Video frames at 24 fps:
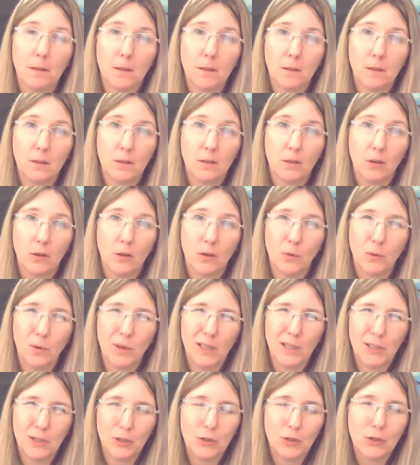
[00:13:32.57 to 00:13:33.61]
So you
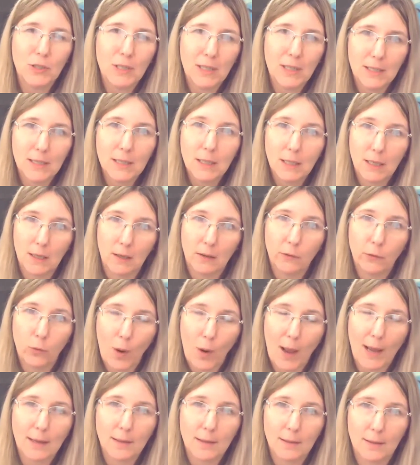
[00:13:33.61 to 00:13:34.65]
really do need to give
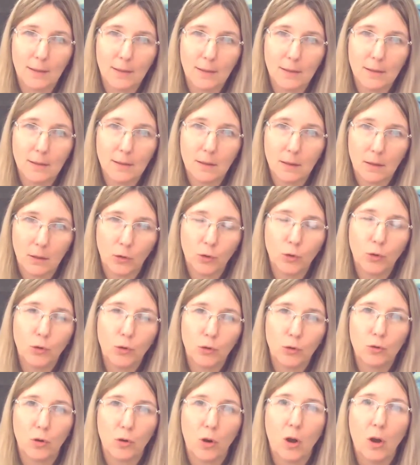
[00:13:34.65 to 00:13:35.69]
waxes a
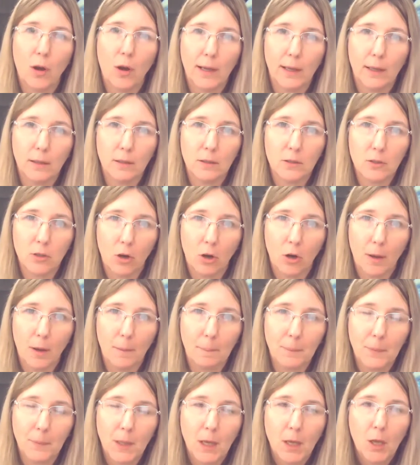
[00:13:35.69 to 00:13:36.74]
good drying
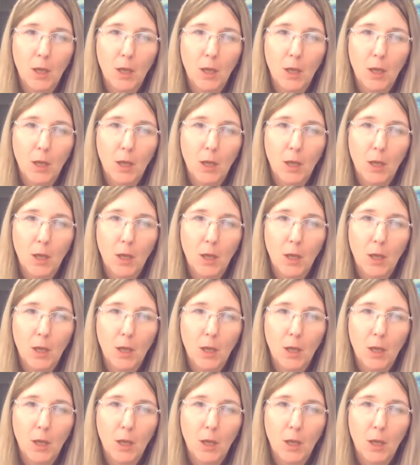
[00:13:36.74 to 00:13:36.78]
time,